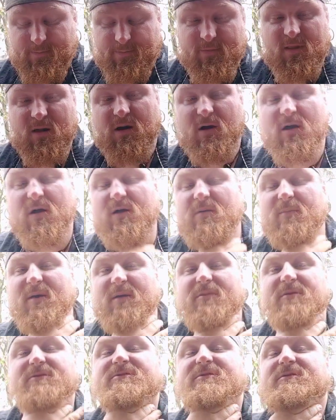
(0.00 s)
Ah,
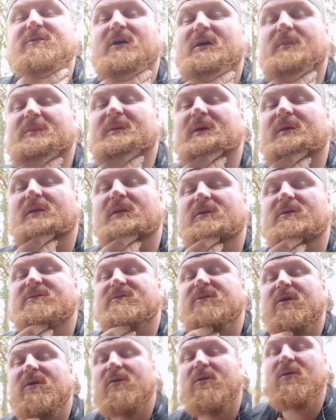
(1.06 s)
maybe I should go a bit closer.